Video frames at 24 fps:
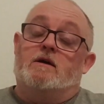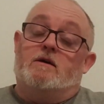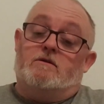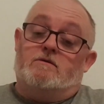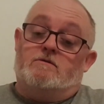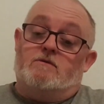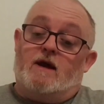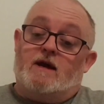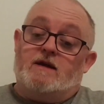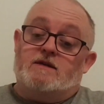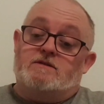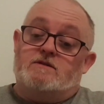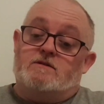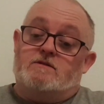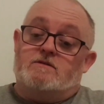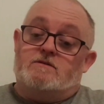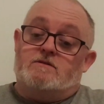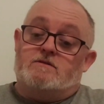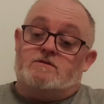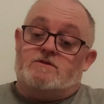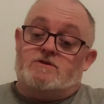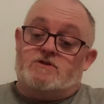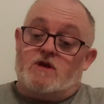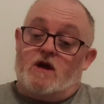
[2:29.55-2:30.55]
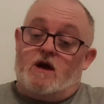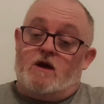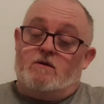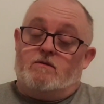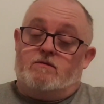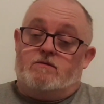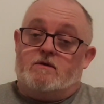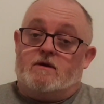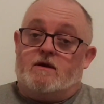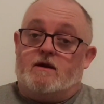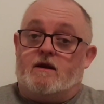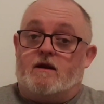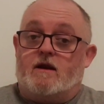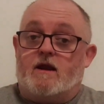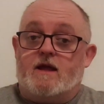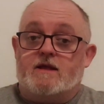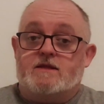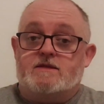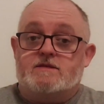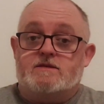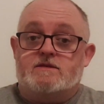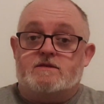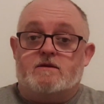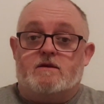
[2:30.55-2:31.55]
Right. So
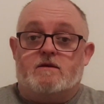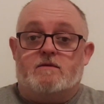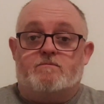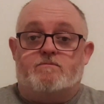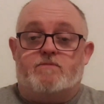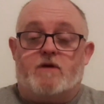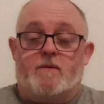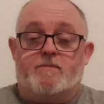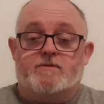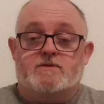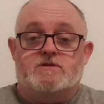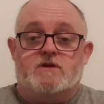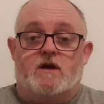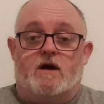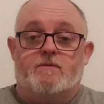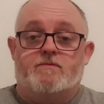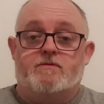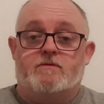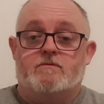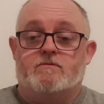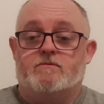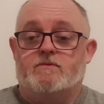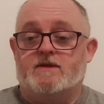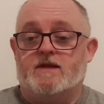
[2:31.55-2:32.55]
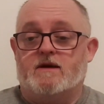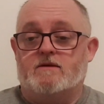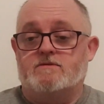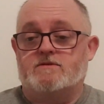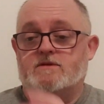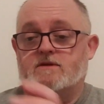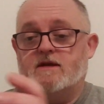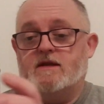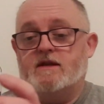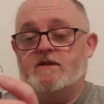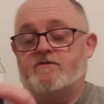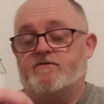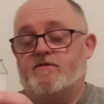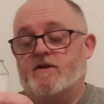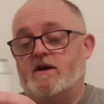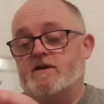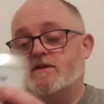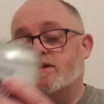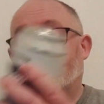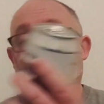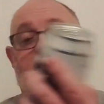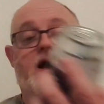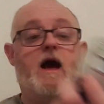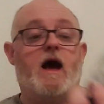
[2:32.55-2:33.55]
let's pop it off without any
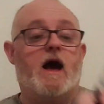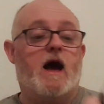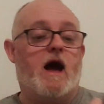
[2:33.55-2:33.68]
further.